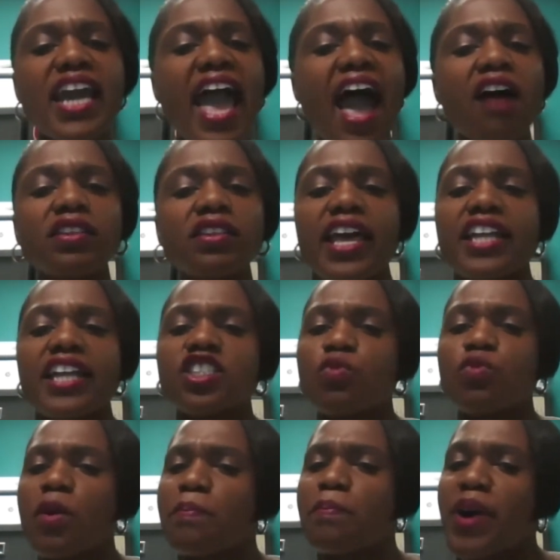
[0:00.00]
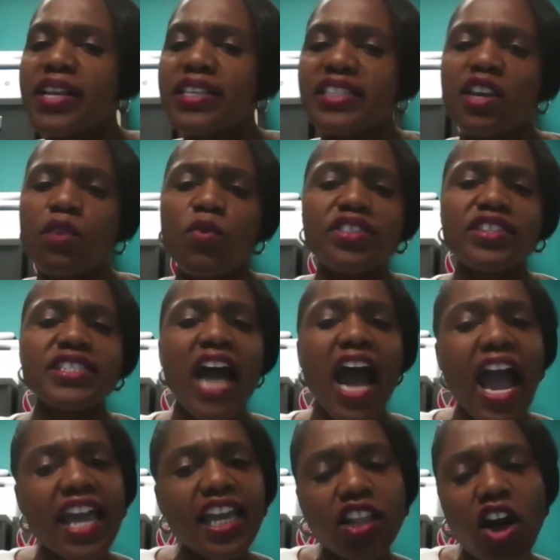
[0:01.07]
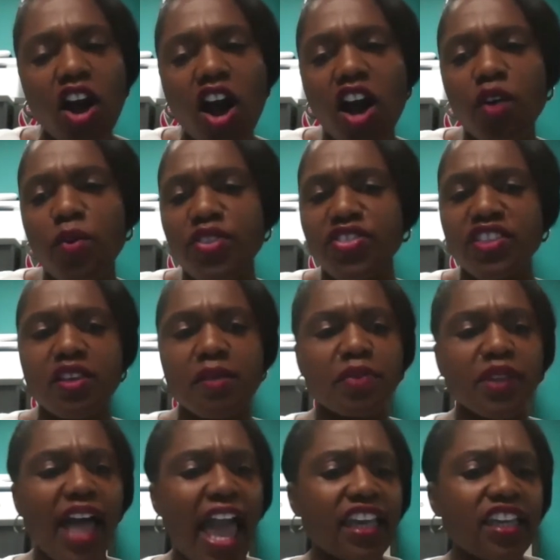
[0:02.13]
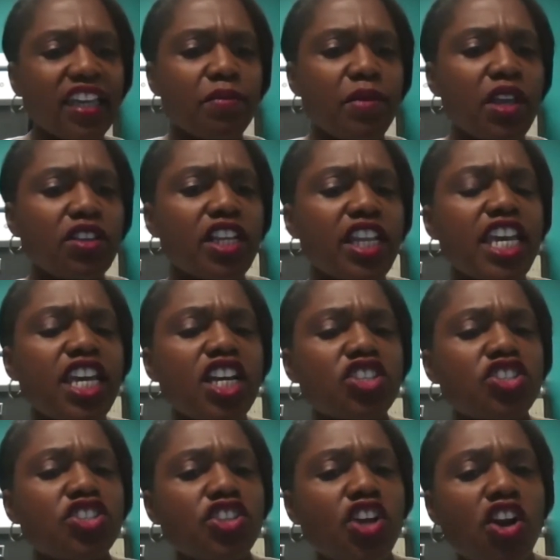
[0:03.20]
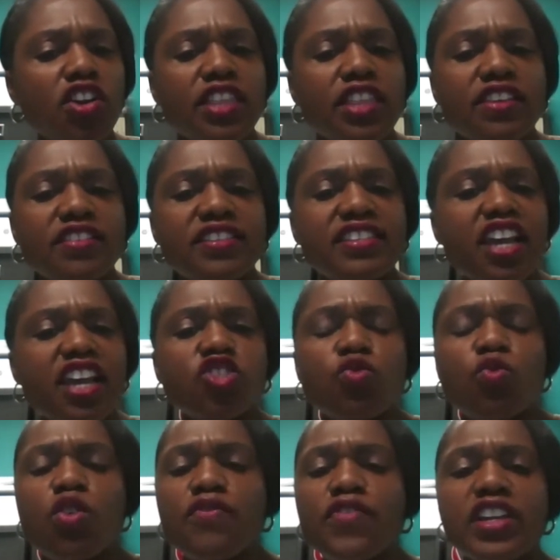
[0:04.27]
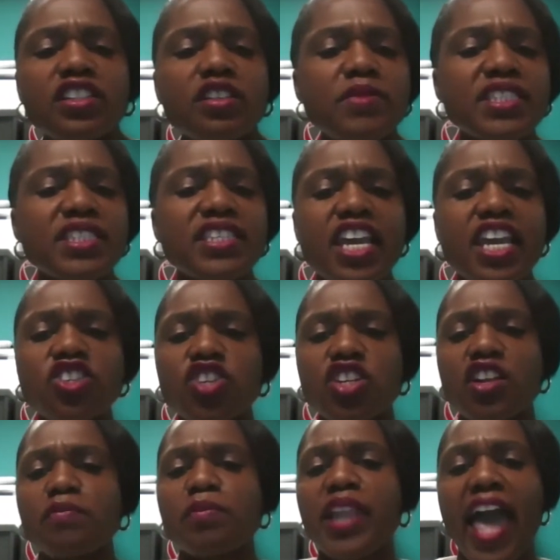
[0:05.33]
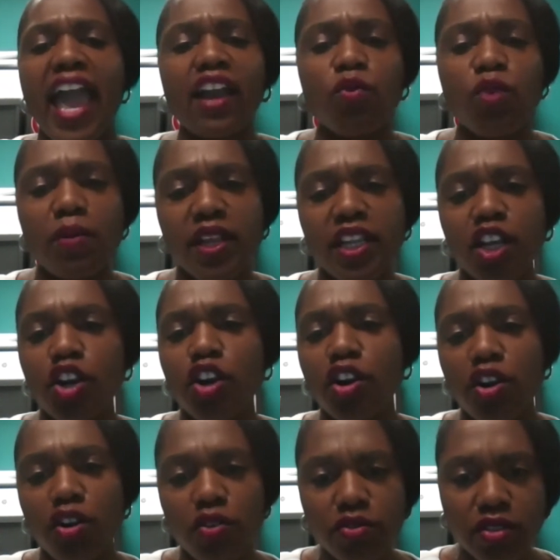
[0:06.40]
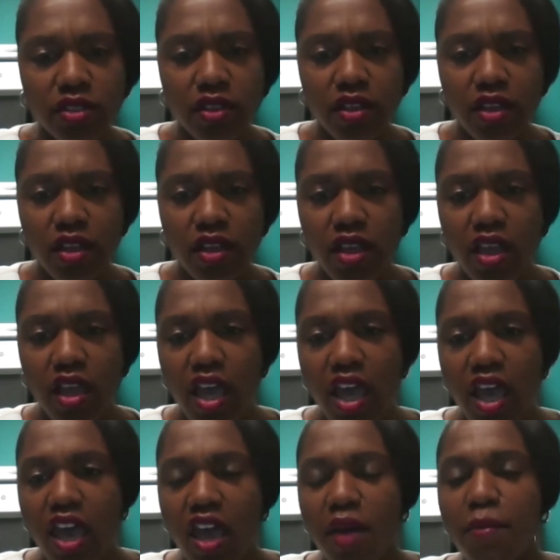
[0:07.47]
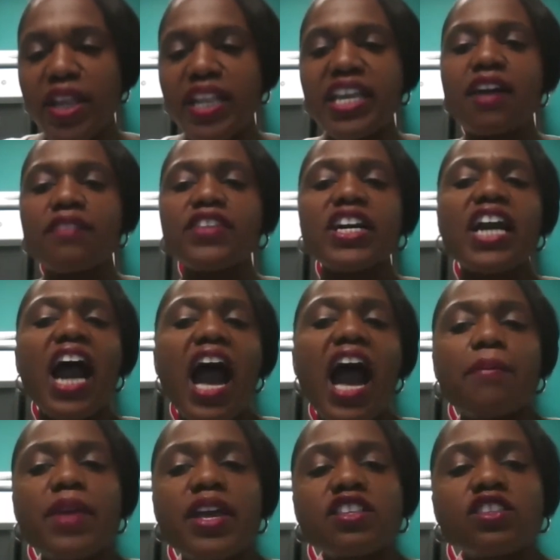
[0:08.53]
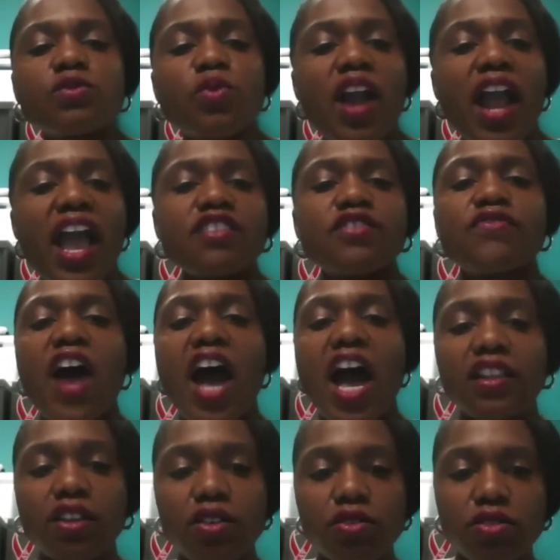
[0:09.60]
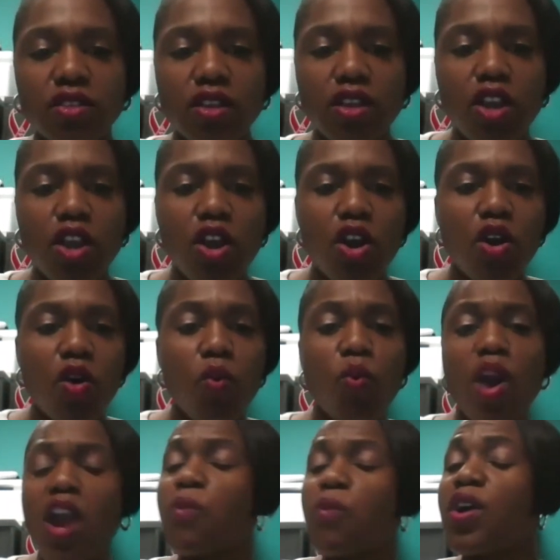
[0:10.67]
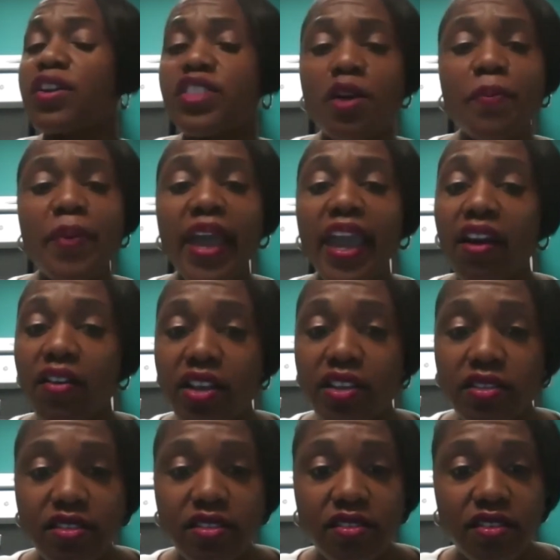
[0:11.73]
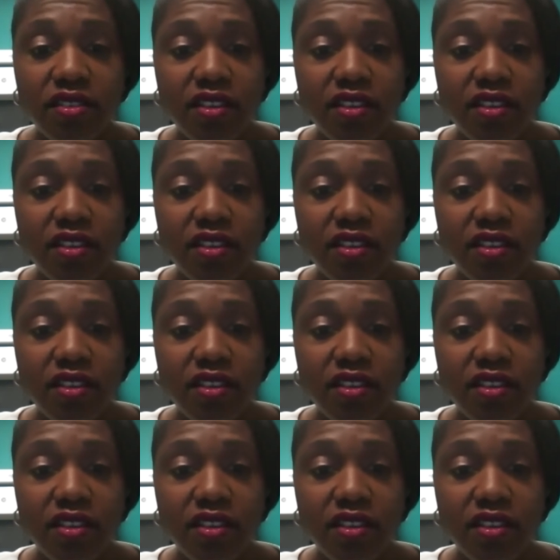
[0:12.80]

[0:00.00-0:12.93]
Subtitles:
outlets were buzzing with dialogue within the Black community concerning the sexual victimization of Black women and girls. Many of the comments were as follows: where were their parents?